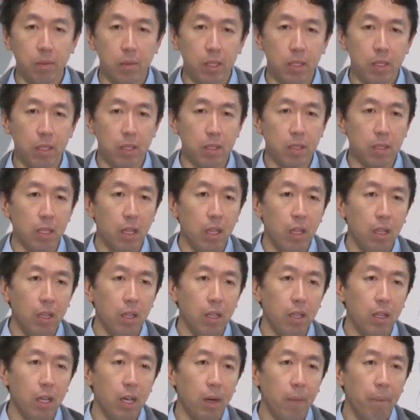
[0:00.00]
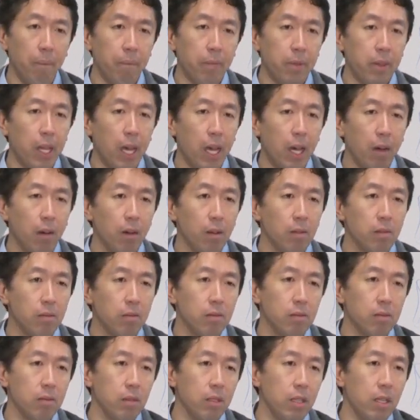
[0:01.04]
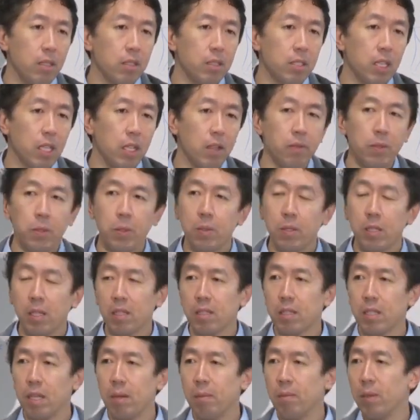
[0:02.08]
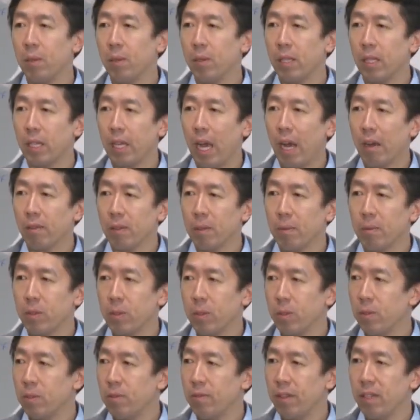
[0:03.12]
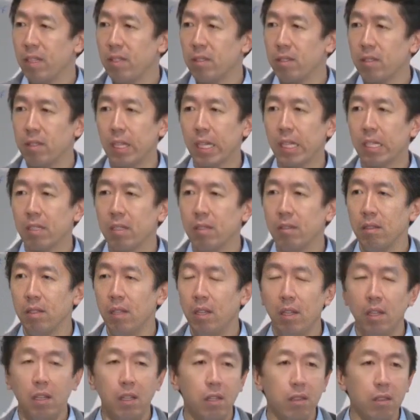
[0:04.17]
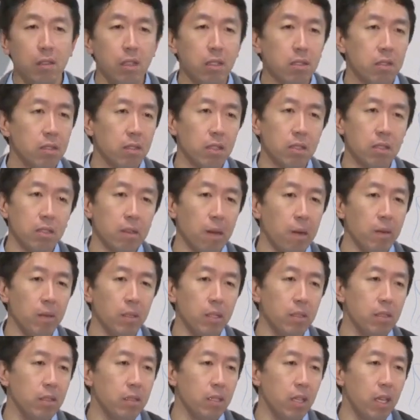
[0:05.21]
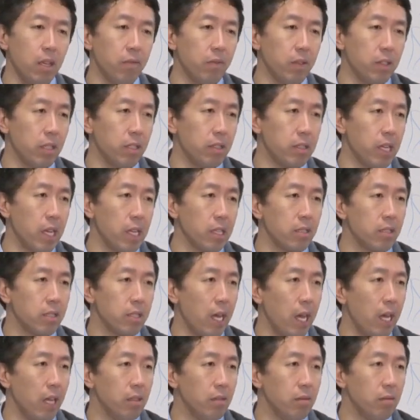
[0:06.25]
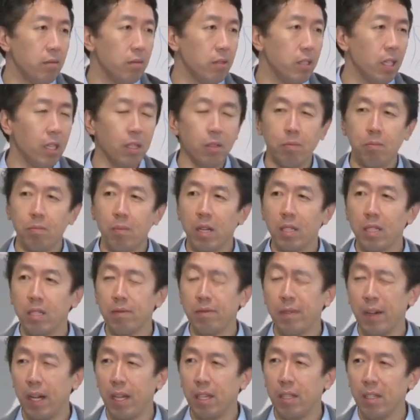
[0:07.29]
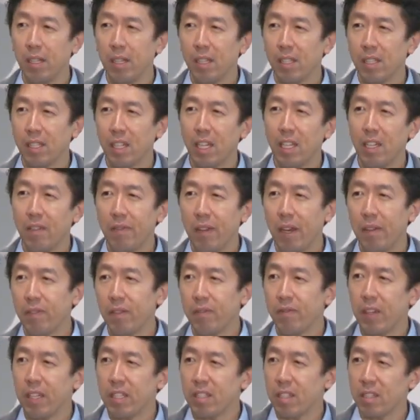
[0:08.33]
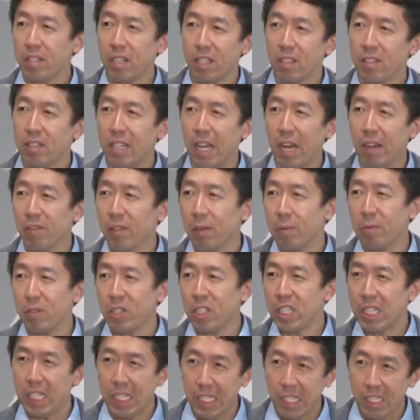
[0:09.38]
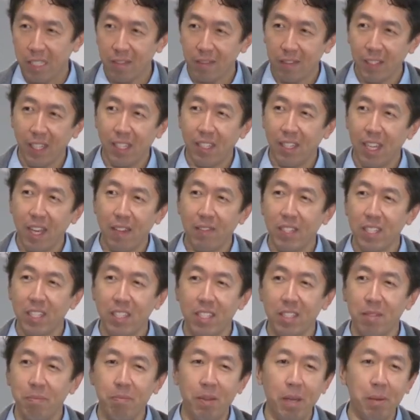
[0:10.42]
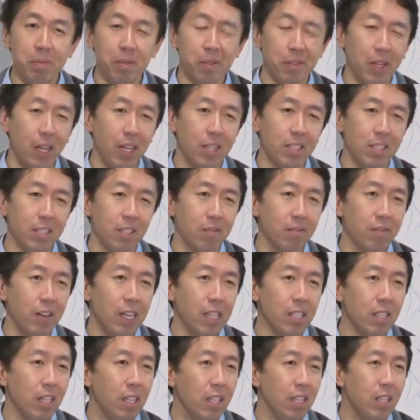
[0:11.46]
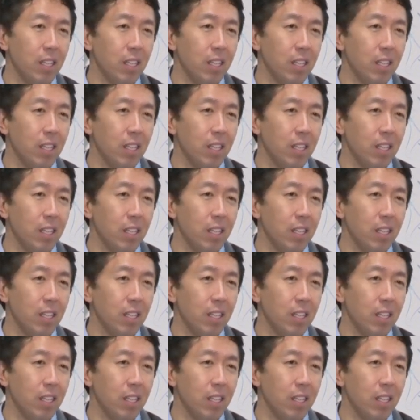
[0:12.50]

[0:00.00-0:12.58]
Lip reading: which is now, instead of using some learning algorithm to do face detection, let's just go in and for the test set, modify, kind of have the face detection algorithm cheat, right? Have it just memorize the right